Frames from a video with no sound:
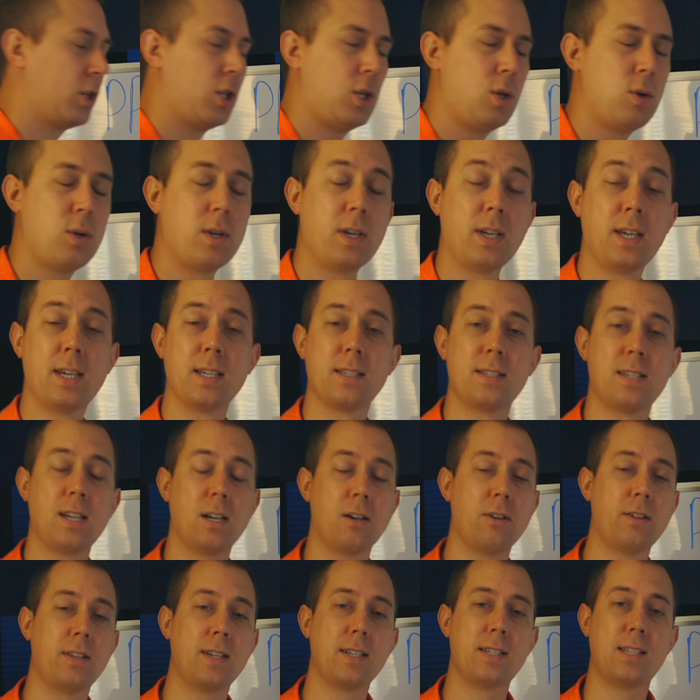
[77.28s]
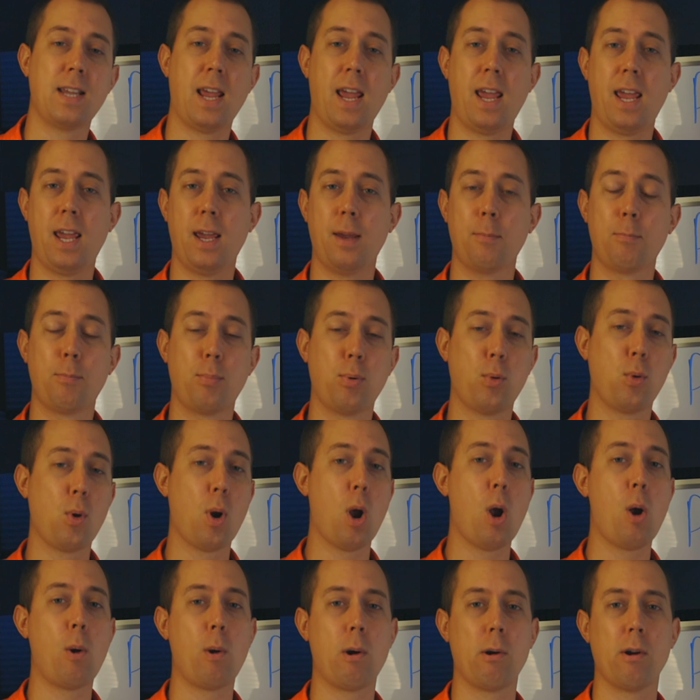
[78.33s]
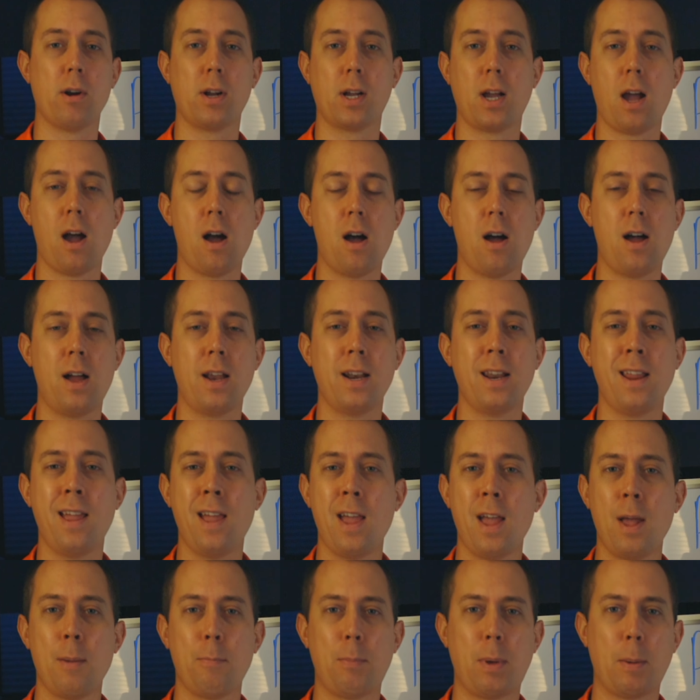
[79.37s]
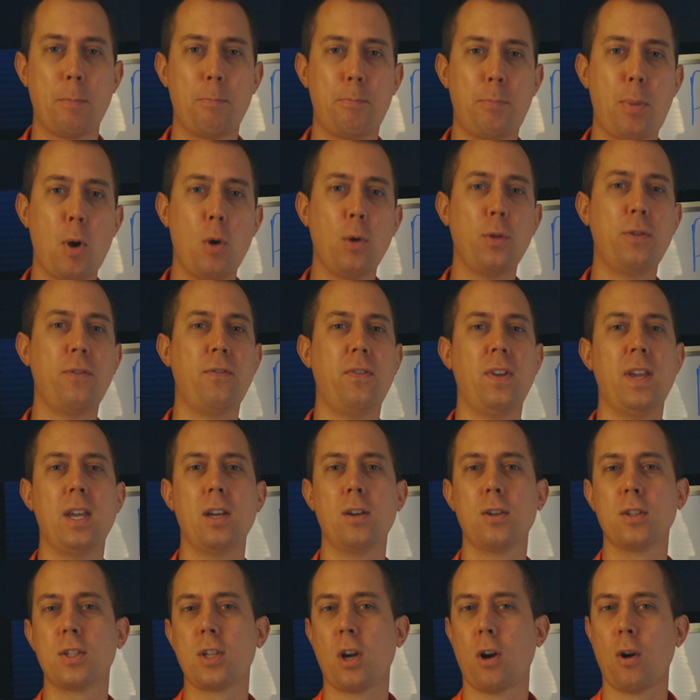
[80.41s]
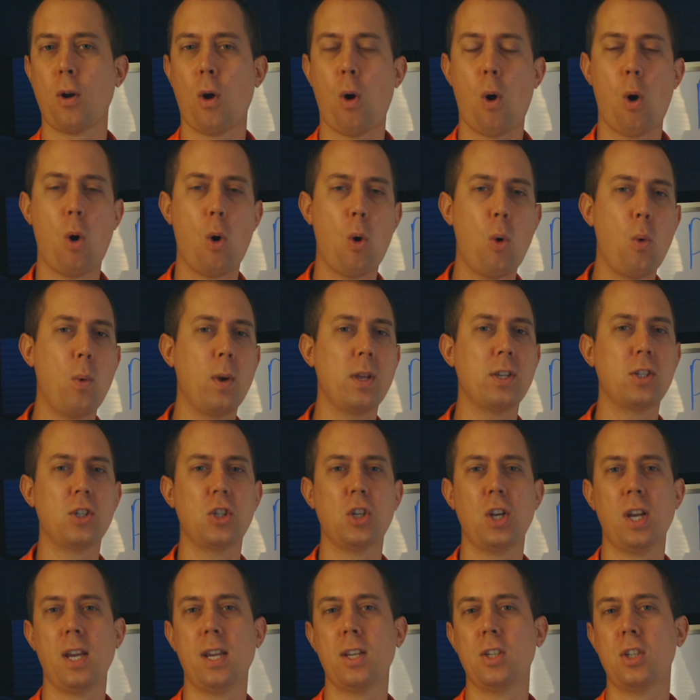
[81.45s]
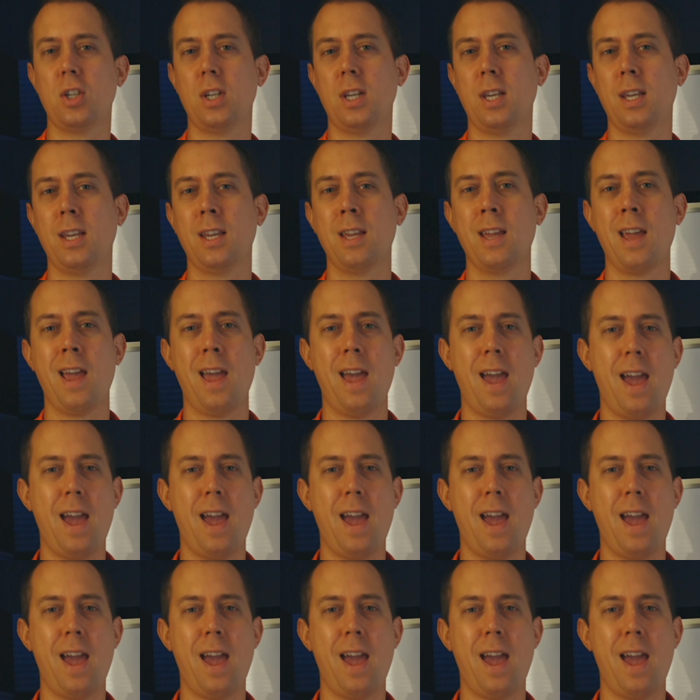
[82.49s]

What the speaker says: you can consider this a pro or a con, but both fields are always changing,